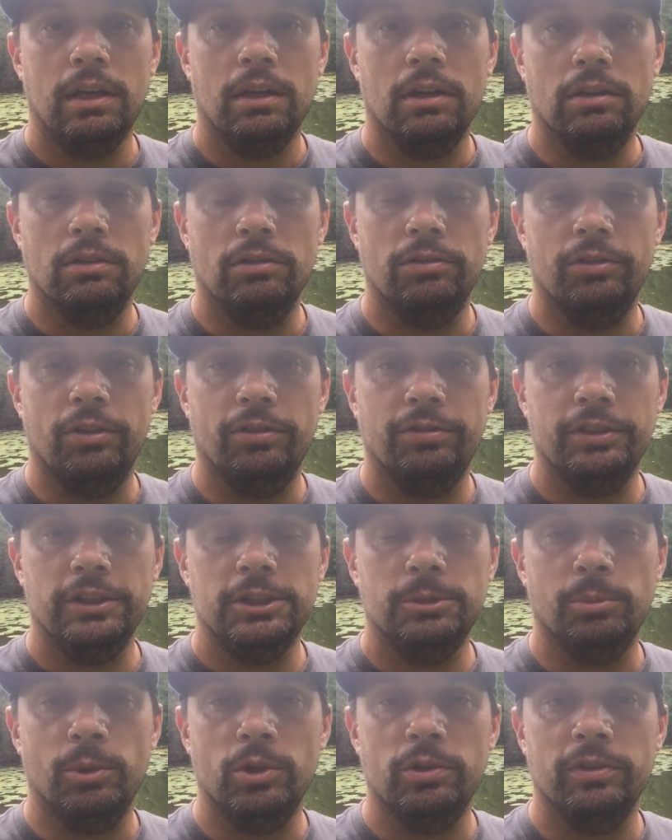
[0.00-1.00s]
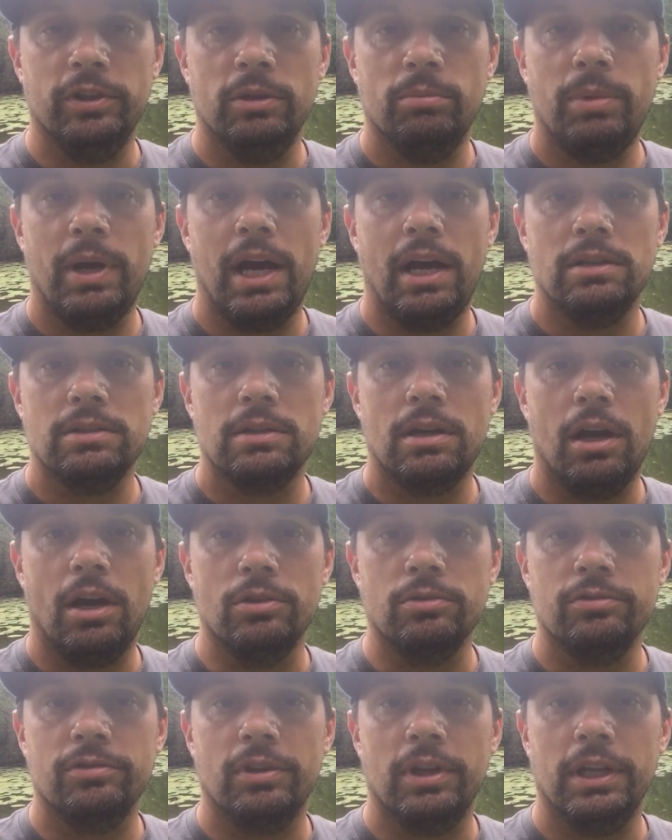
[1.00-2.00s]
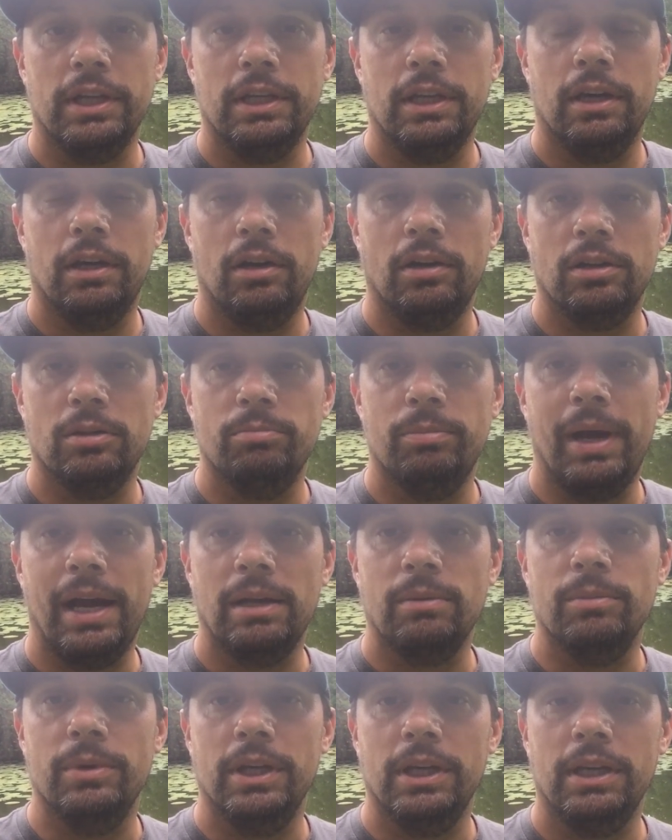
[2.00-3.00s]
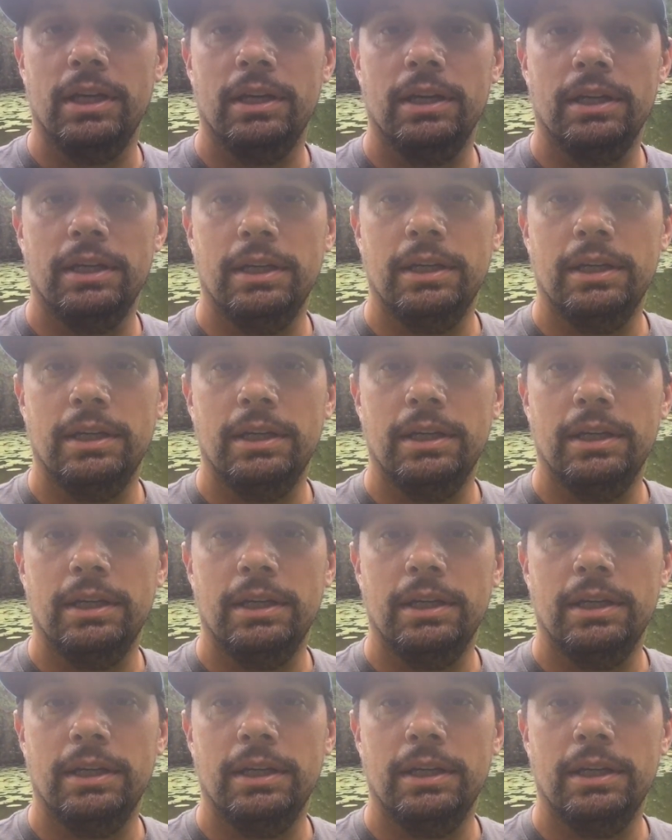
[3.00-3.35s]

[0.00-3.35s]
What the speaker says: of the fish moving about, so hopefully I can bag me